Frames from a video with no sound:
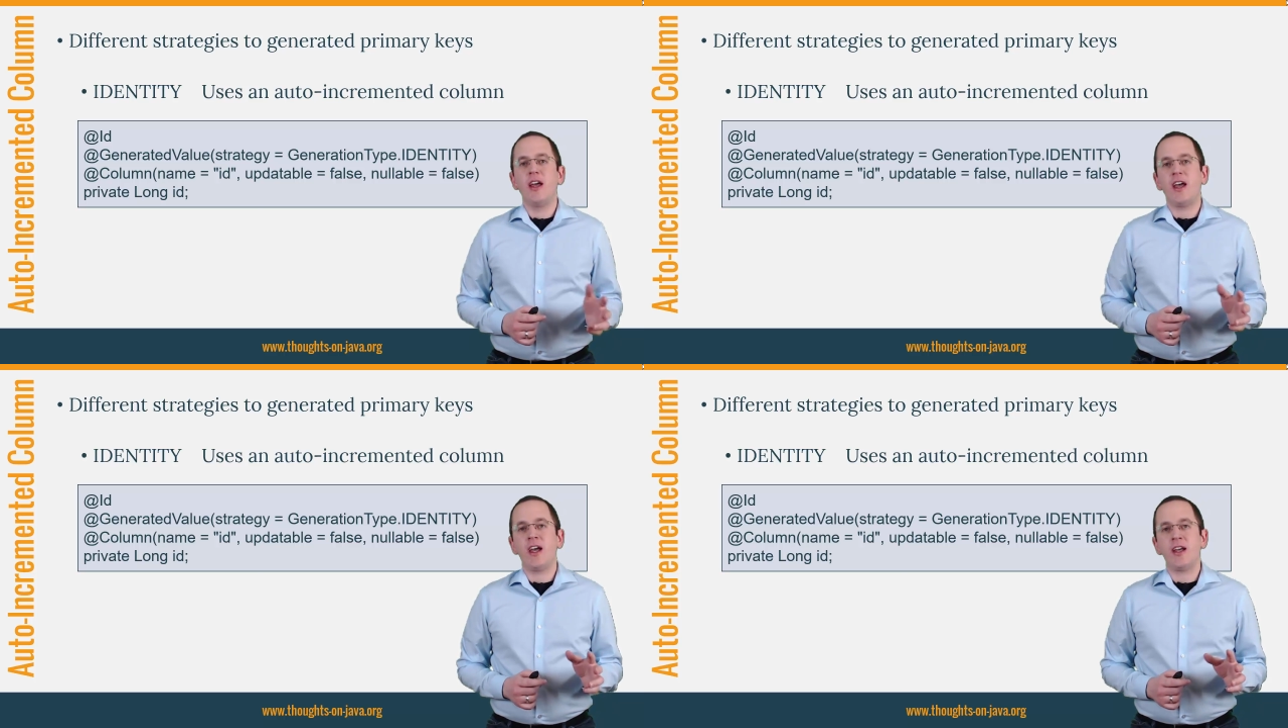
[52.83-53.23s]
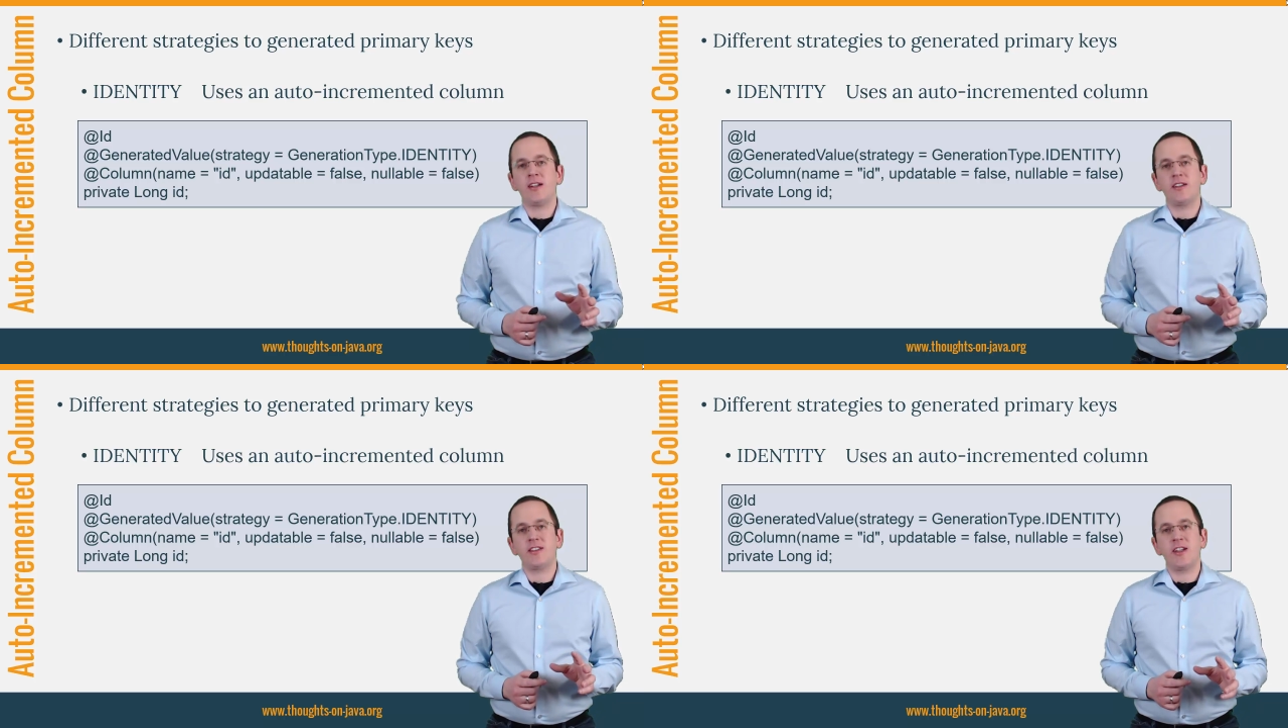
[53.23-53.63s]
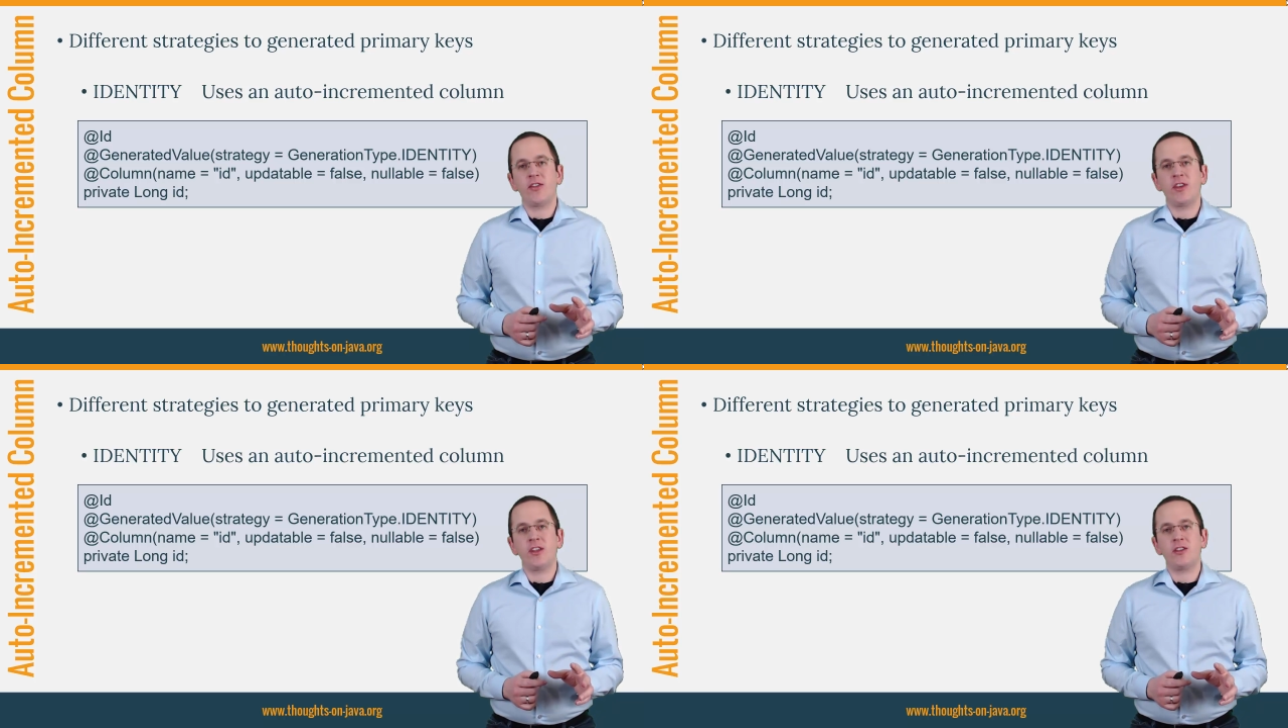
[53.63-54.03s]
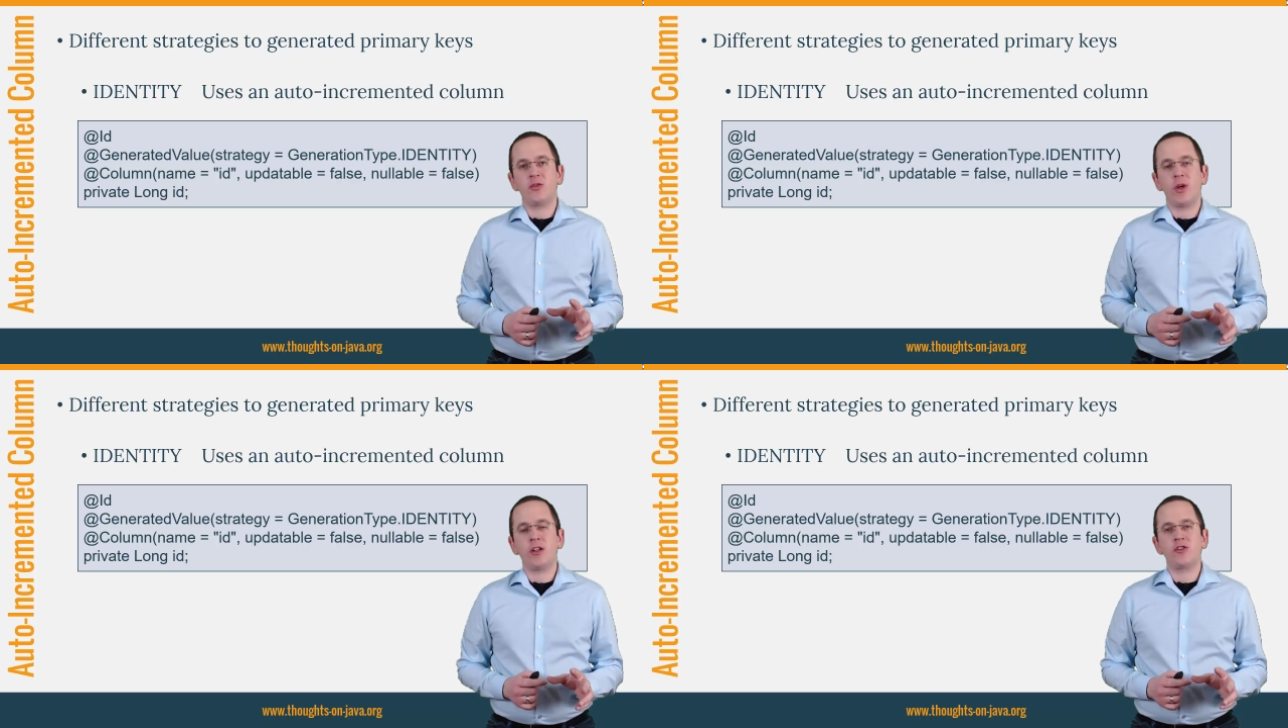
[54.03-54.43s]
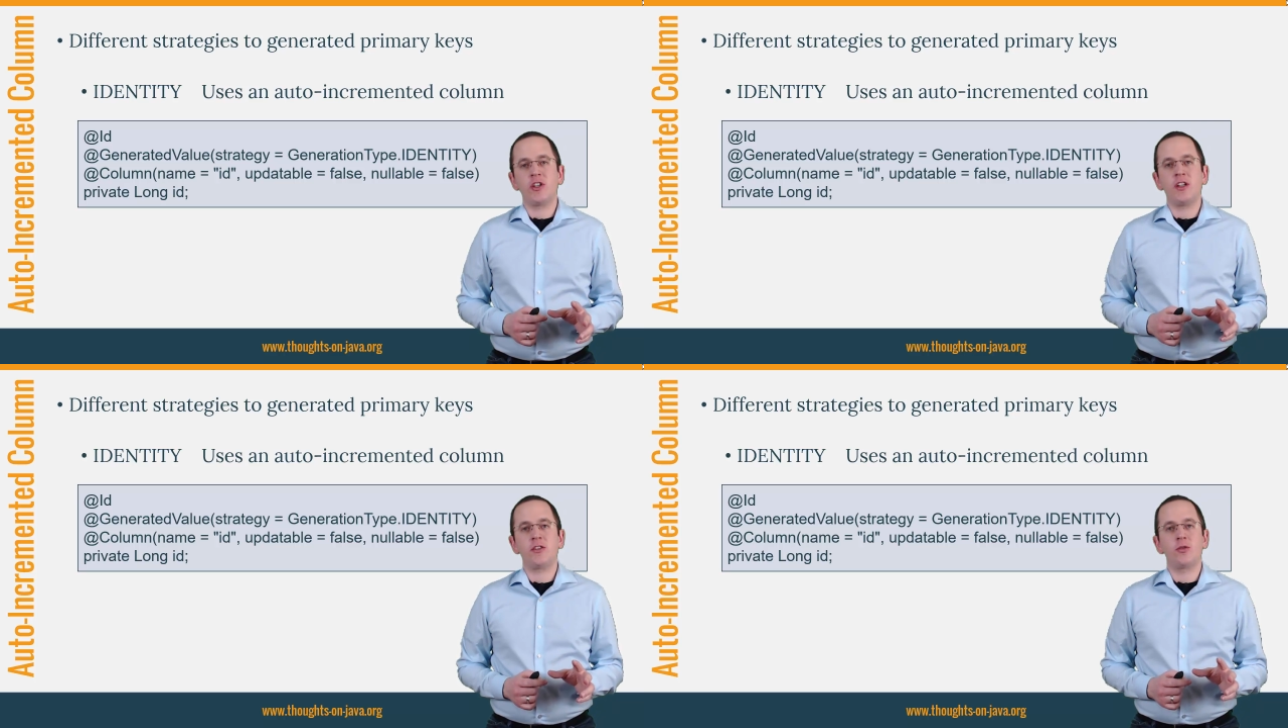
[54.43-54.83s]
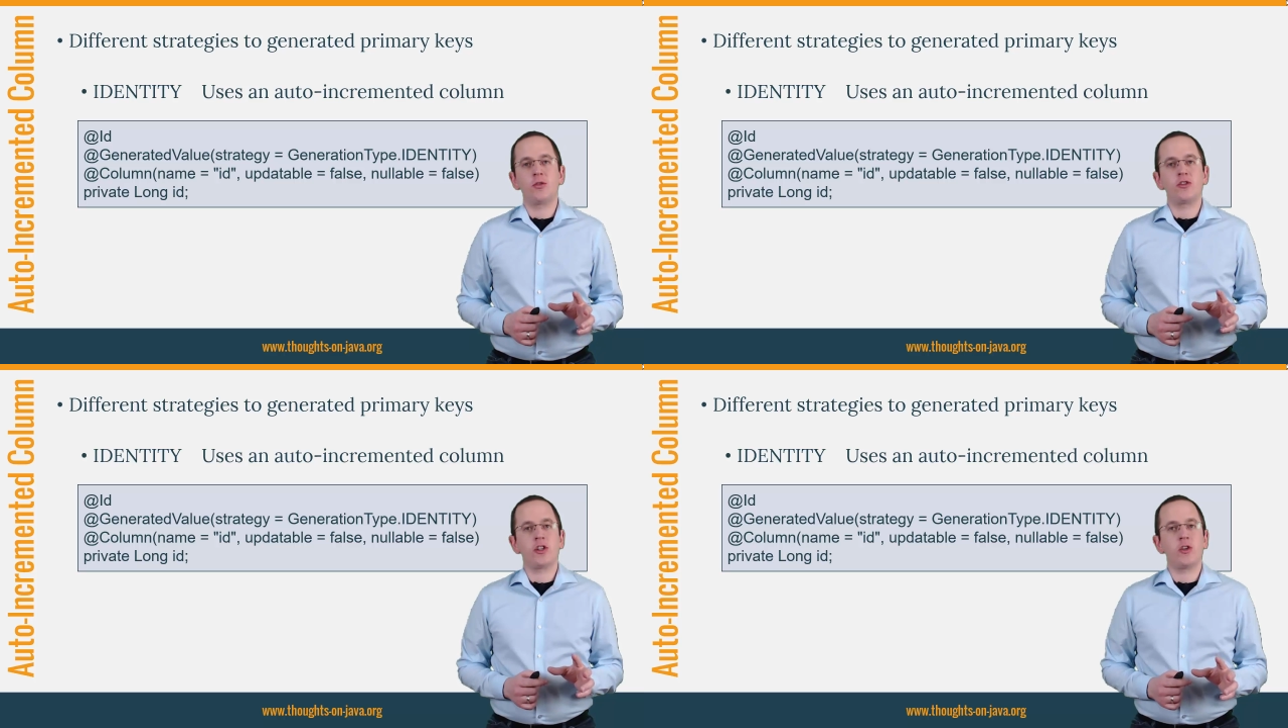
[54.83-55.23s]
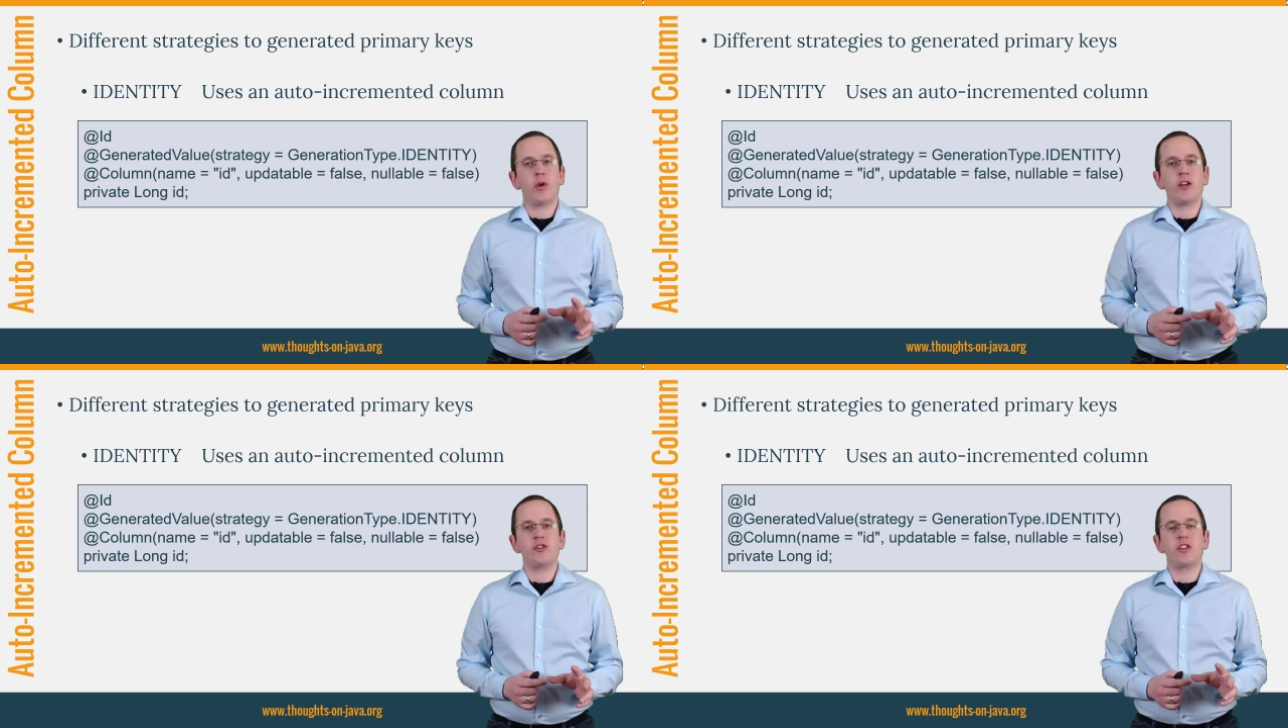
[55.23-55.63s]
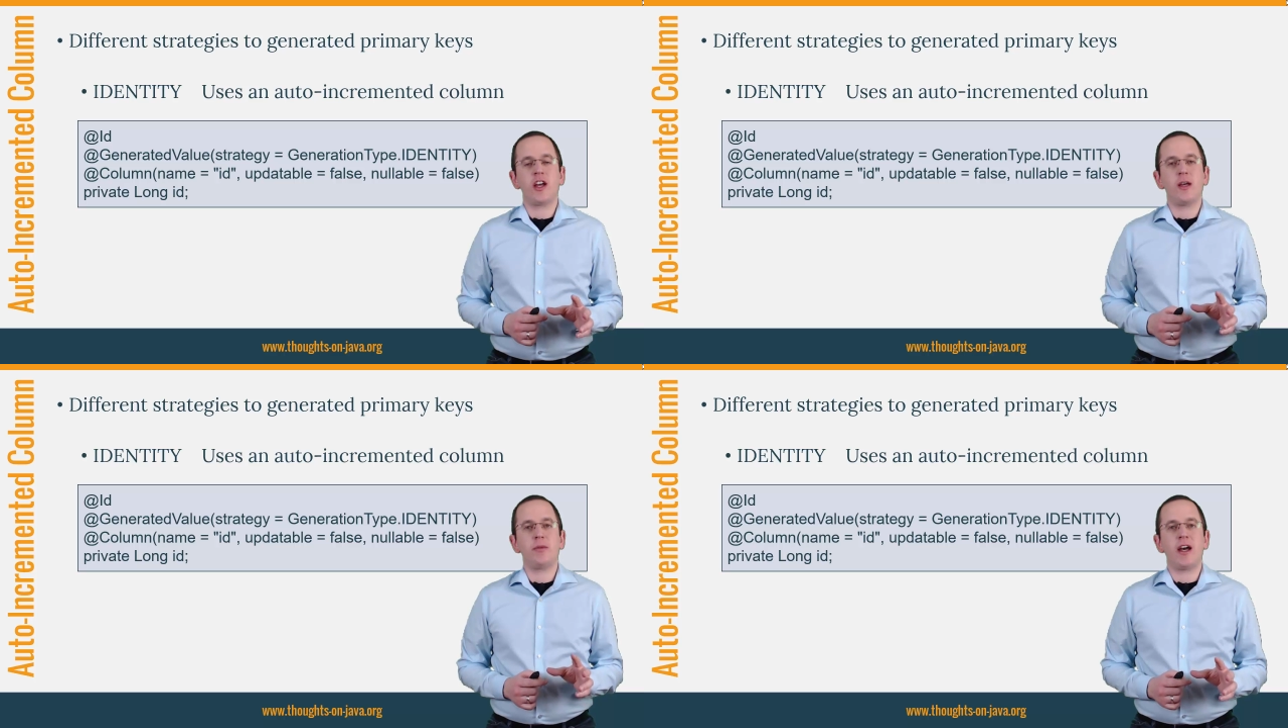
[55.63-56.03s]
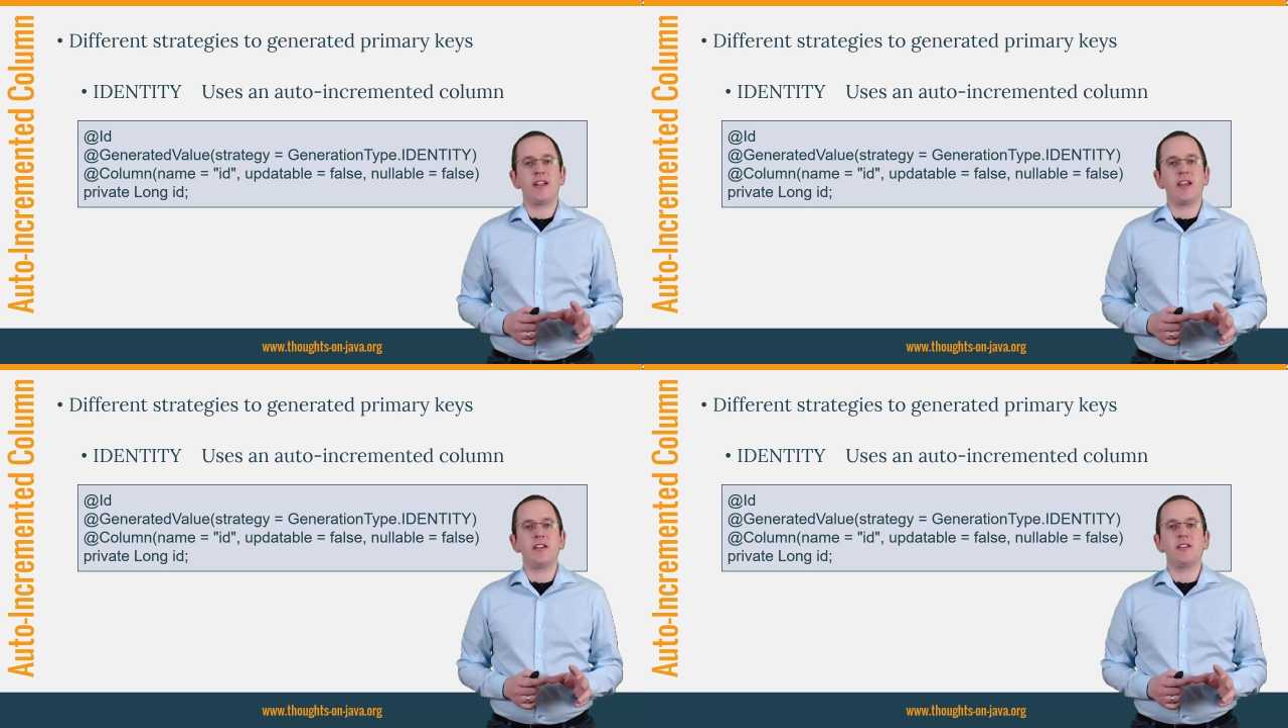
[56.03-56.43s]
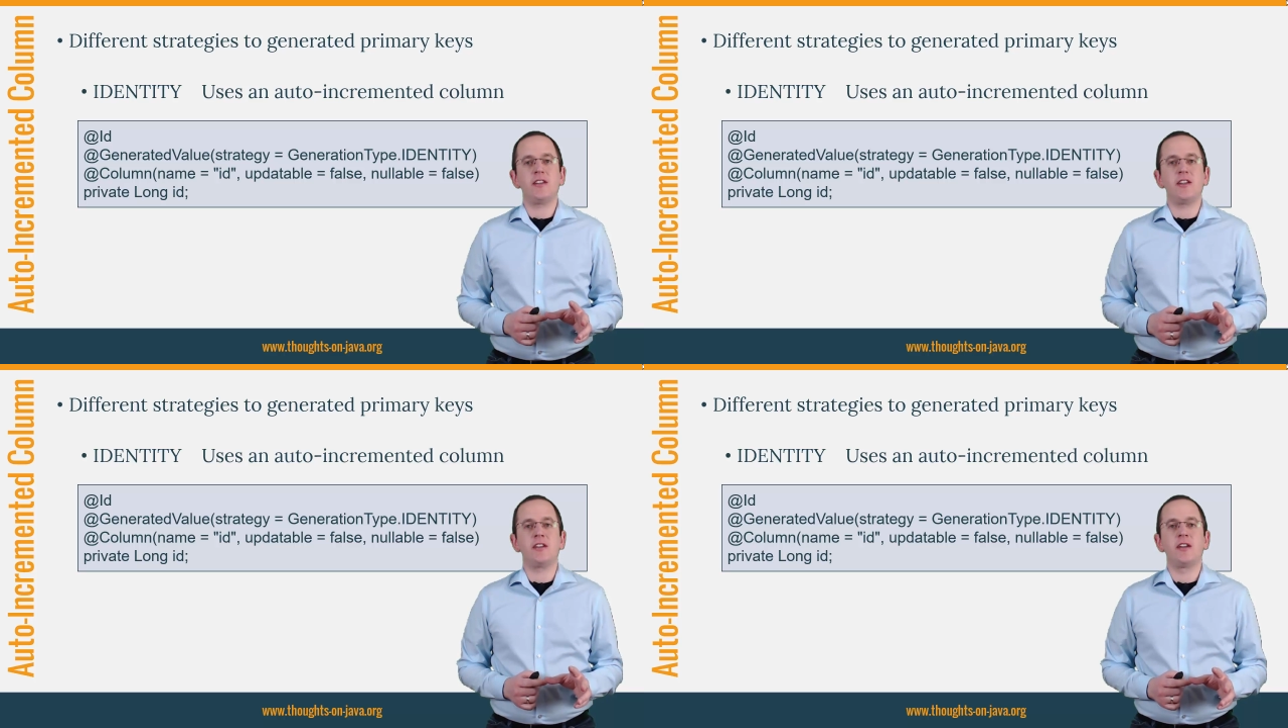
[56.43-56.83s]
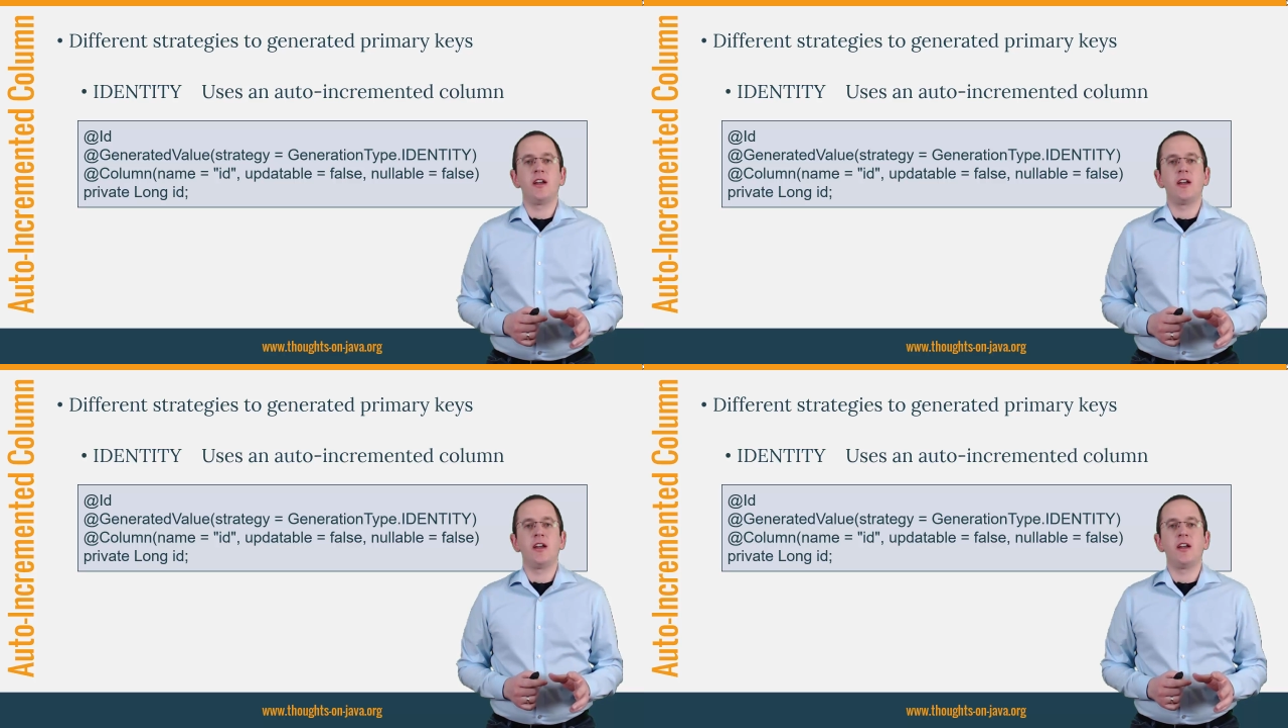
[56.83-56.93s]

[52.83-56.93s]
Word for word: and set the strategy to generation type identity.